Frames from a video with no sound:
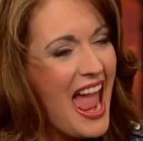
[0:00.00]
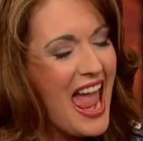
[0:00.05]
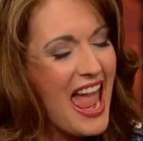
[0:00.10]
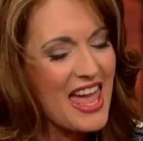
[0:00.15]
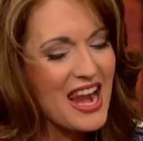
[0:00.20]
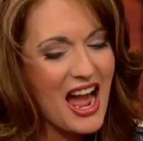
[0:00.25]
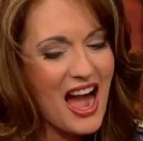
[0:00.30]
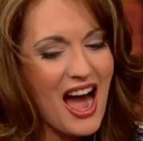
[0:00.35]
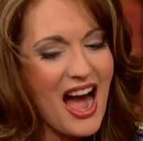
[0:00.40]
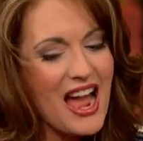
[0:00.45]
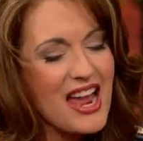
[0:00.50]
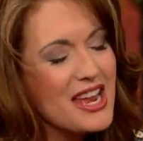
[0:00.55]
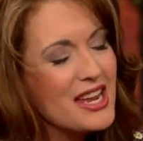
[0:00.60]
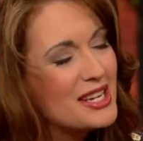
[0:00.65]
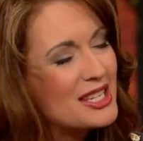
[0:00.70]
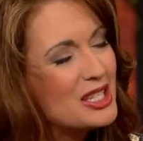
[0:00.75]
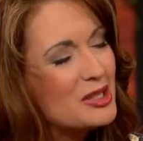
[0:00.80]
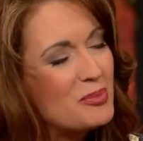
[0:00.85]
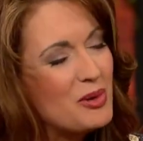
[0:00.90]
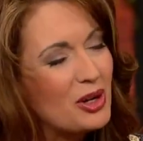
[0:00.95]
And I
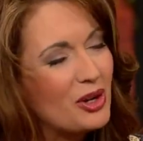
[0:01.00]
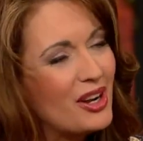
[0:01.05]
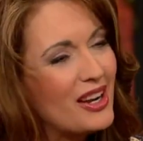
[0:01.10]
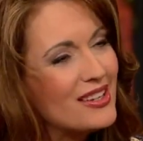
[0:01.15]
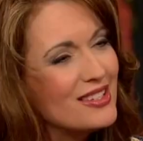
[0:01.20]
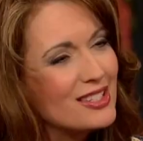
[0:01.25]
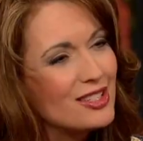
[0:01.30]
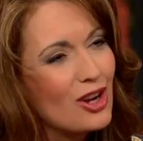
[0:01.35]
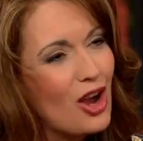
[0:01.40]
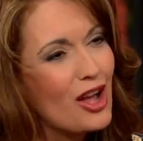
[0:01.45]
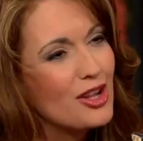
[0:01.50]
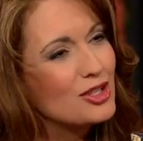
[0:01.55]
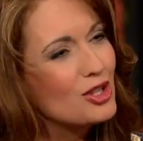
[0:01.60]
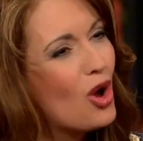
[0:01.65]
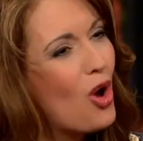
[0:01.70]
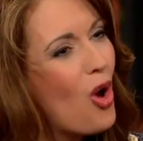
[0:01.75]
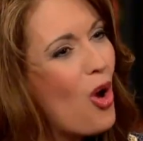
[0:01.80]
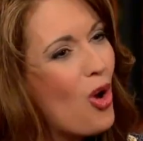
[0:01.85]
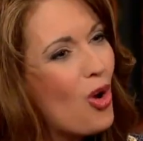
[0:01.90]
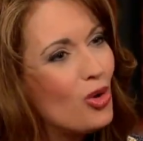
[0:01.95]
experienced God's
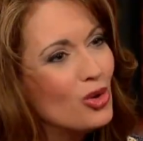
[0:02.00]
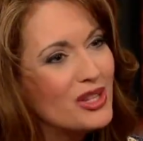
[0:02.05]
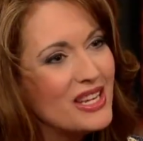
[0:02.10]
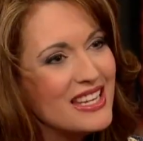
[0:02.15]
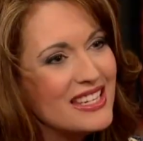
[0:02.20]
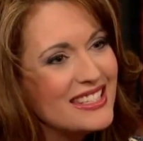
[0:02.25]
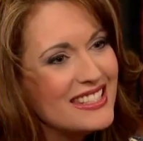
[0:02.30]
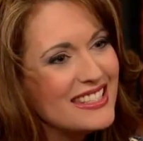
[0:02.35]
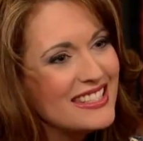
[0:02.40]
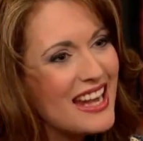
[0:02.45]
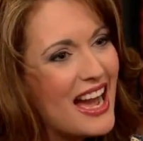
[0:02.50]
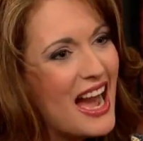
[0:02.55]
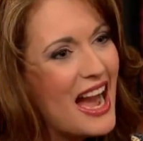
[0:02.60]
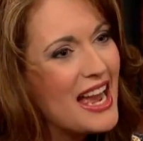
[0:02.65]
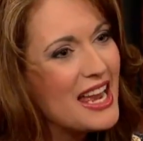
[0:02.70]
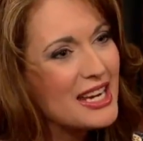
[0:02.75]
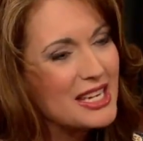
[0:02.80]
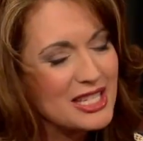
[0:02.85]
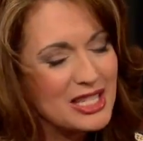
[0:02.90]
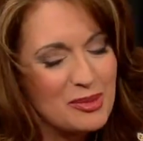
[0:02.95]
wholeness.
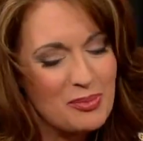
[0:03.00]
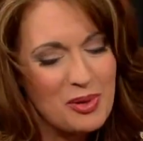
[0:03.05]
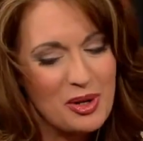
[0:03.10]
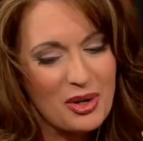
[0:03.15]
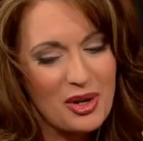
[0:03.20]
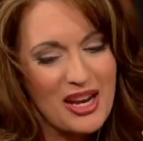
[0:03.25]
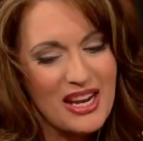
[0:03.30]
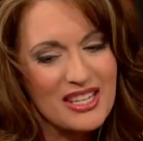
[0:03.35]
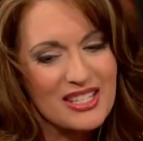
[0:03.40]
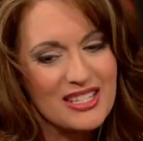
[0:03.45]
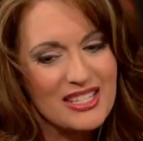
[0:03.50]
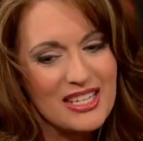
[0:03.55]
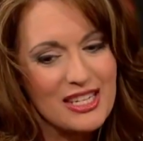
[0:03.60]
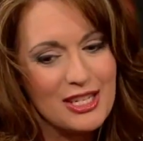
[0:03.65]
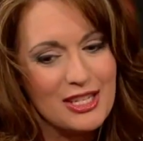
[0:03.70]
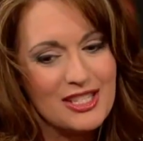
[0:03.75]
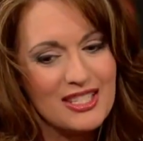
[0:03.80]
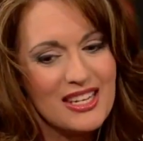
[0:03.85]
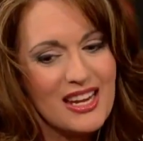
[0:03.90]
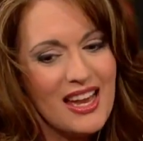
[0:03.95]
I experienced
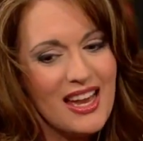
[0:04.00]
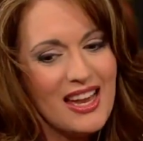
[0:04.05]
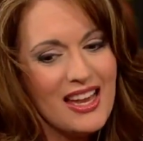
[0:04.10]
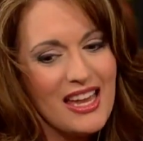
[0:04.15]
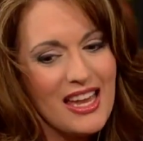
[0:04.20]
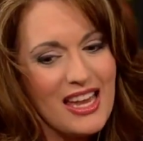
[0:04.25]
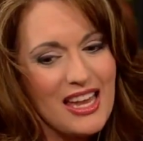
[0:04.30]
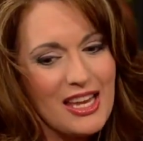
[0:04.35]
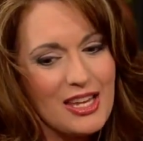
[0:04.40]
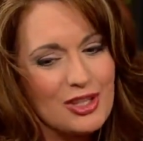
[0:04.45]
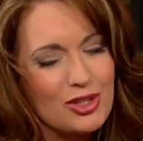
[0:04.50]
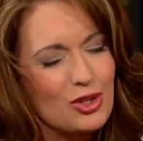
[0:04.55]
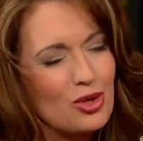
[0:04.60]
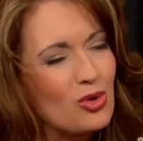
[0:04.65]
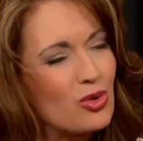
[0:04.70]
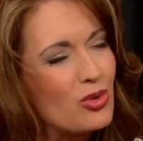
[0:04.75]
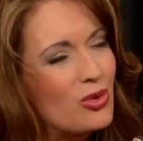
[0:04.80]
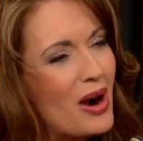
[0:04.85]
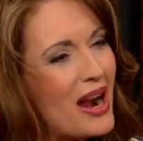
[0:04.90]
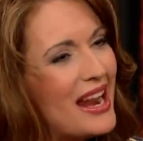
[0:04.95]
His
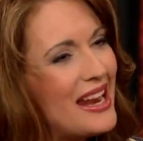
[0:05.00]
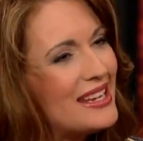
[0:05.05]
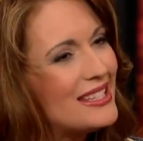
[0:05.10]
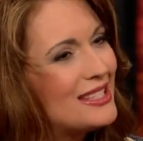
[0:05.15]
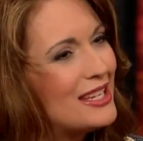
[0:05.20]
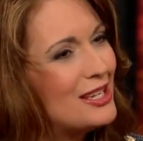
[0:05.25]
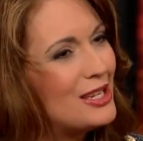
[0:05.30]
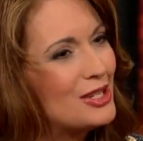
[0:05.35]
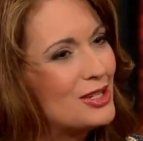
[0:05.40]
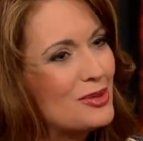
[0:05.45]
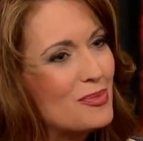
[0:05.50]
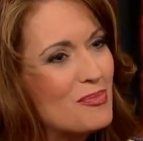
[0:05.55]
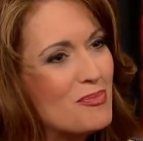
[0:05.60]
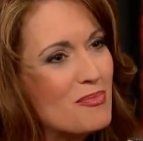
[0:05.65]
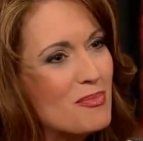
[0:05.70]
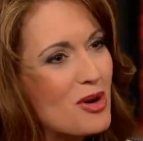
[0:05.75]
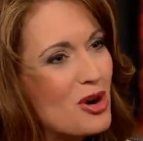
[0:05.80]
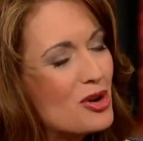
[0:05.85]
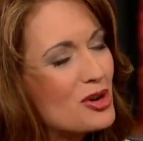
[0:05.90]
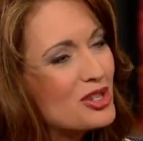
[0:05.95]
grace and His
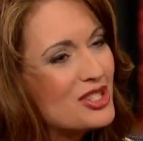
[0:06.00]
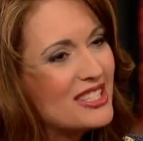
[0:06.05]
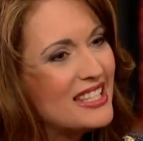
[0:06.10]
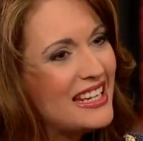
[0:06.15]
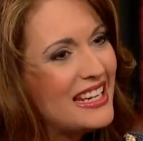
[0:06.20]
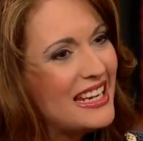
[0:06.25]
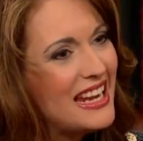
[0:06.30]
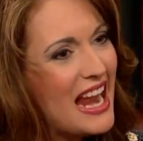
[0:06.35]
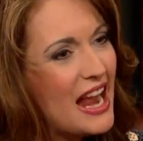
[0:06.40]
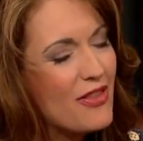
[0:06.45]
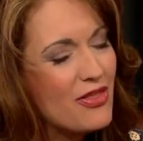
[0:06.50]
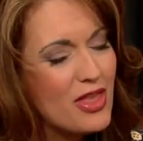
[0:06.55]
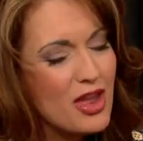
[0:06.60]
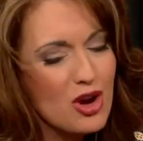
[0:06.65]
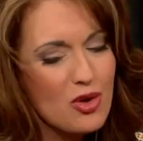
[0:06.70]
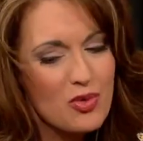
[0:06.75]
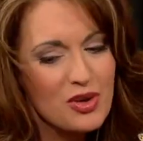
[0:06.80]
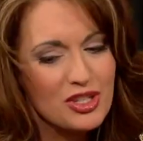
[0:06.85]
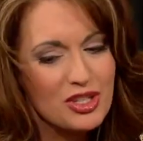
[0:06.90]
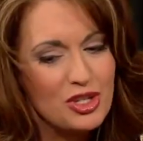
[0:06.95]
mercy. And
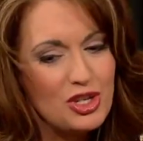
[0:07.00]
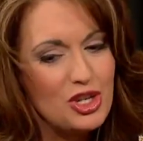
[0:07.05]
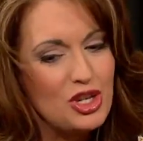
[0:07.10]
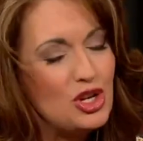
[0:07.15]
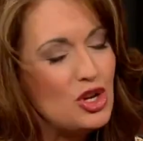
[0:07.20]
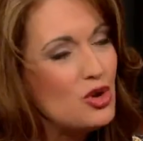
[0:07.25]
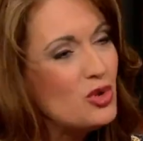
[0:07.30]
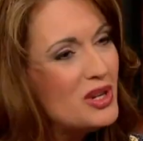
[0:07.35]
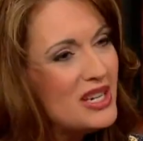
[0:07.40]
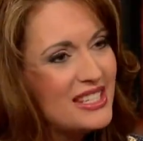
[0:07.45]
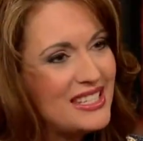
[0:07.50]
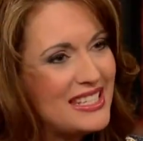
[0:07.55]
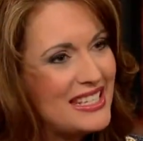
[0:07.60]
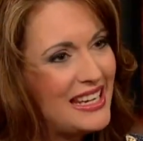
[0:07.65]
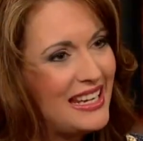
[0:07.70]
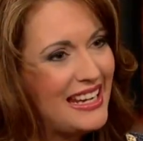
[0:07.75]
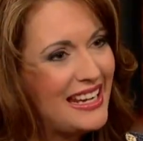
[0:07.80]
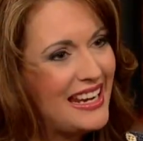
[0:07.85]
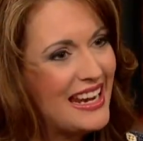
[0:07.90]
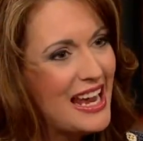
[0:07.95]
there was
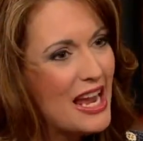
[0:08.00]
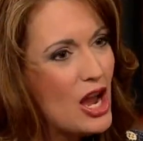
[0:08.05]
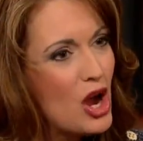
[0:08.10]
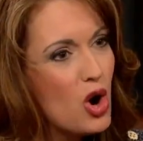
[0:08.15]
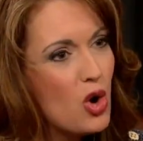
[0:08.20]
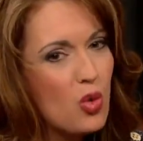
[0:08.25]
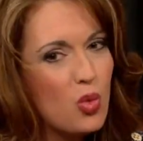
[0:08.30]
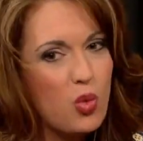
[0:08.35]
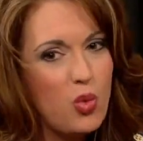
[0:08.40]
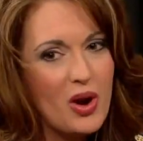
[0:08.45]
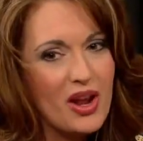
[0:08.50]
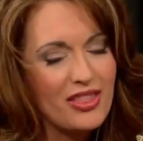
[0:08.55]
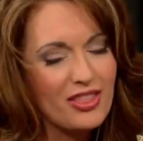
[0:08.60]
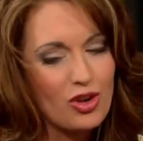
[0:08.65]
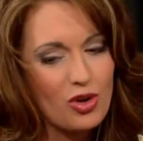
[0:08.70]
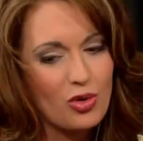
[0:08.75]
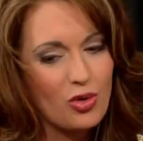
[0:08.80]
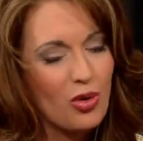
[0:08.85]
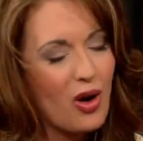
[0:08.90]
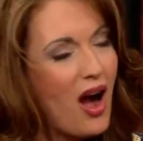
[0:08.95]
unity
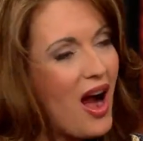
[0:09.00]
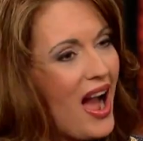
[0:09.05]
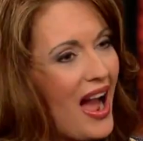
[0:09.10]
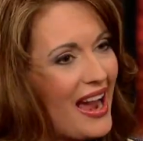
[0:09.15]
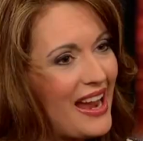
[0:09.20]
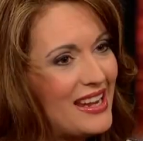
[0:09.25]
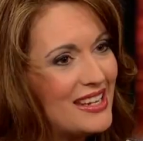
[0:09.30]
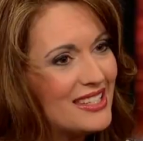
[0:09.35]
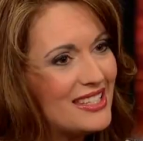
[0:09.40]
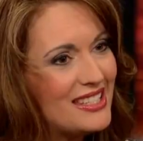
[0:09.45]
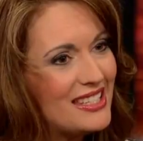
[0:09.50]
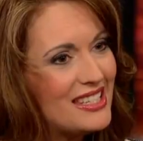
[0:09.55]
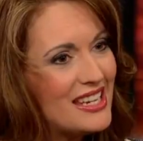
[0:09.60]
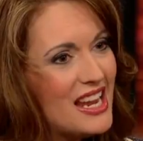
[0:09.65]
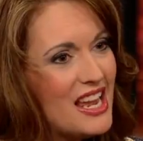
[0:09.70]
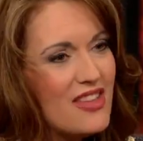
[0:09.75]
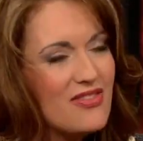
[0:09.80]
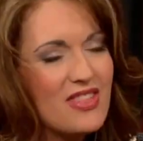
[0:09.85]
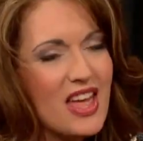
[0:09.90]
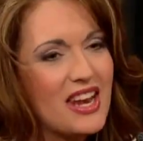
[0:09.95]
with Christ
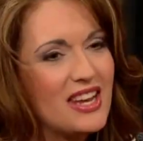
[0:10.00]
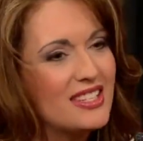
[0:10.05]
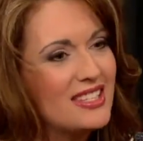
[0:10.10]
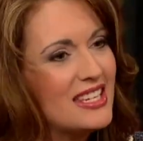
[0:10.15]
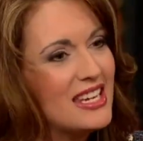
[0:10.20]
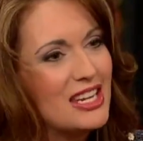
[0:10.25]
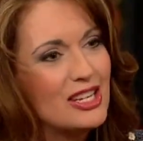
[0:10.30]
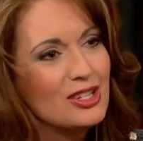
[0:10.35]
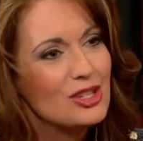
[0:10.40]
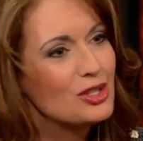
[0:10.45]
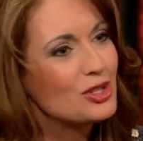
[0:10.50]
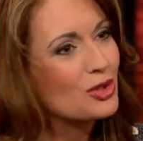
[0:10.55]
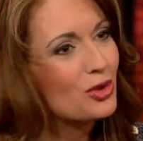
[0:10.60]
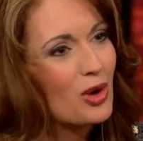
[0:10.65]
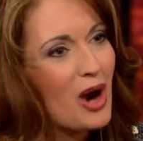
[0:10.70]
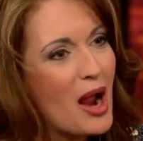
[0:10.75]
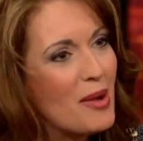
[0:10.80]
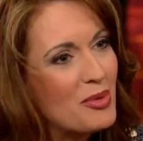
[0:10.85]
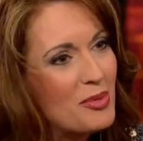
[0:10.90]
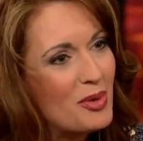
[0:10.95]
that is
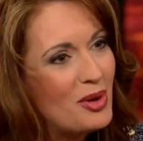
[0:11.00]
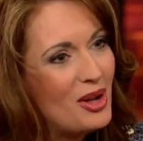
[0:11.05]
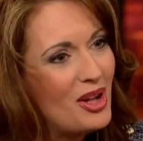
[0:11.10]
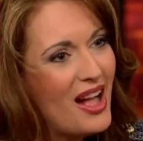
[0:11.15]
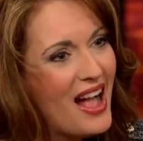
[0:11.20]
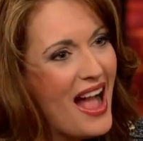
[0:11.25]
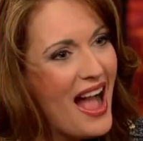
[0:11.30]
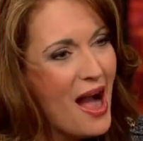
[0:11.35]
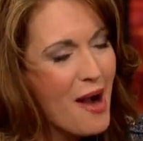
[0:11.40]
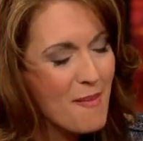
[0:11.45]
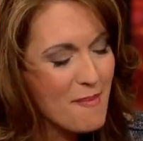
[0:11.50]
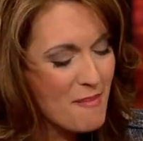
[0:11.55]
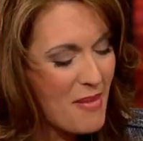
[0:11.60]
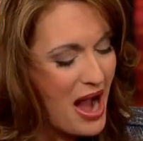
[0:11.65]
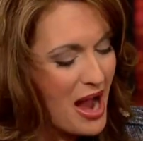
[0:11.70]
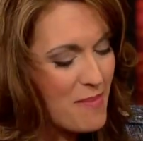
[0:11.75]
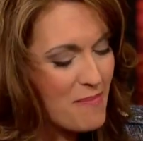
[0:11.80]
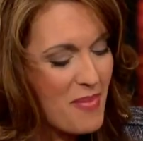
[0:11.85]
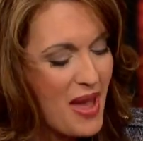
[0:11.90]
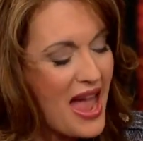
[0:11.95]
indescribable.
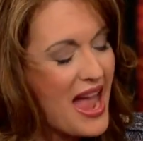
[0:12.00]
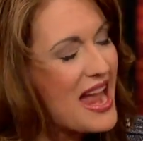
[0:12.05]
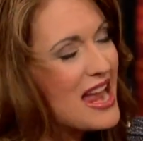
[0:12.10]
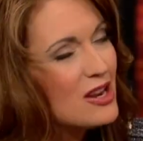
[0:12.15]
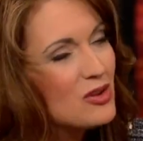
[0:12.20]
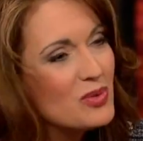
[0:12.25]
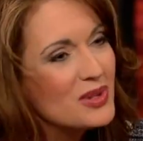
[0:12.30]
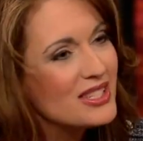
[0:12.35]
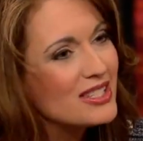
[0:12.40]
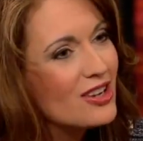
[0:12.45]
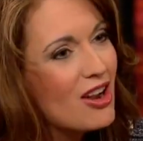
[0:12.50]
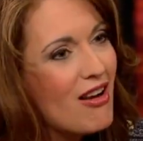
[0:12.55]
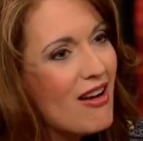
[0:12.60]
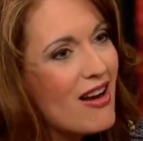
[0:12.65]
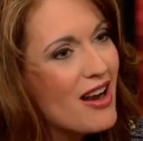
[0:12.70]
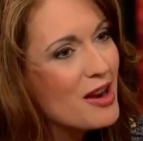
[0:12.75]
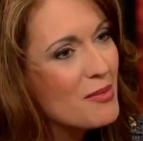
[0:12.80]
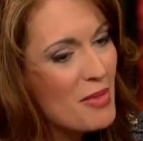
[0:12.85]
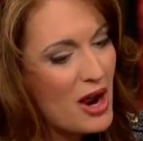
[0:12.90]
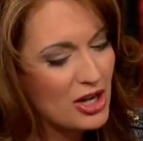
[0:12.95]
My pain was
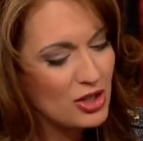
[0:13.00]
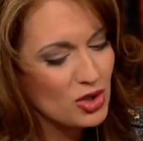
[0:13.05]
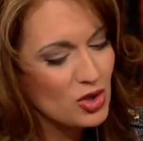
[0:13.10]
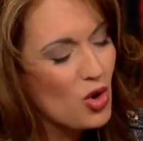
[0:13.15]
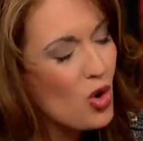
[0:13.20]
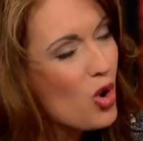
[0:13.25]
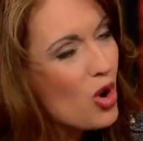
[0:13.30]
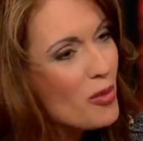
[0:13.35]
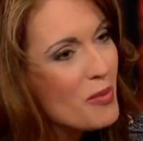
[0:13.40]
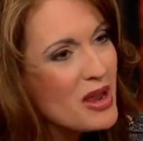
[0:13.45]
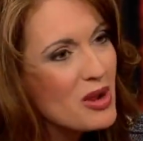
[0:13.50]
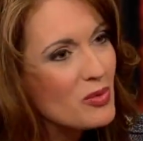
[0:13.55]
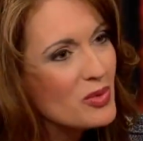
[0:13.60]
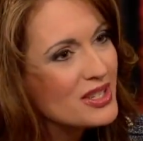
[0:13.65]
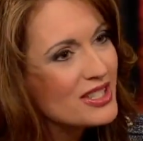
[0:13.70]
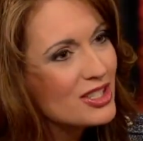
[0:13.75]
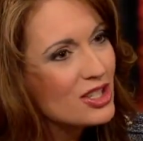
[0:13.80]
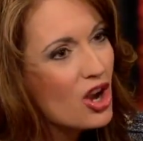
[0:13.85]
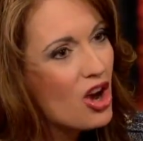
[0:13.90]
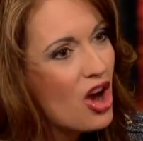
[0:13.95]
gone. My torment
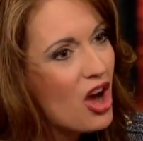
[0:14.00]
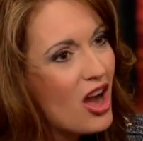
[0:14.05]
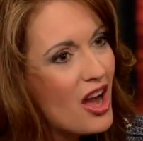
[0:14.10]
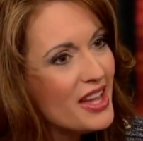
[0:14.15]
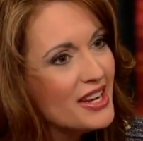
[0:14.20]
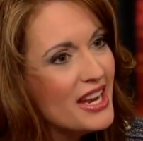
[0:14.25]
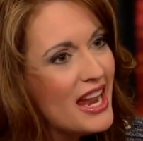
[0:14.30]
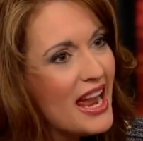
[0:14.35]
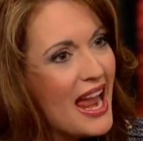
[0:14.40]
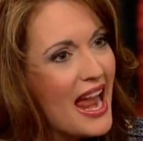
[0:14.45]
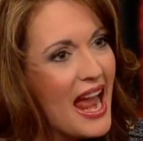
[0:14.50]
was gone.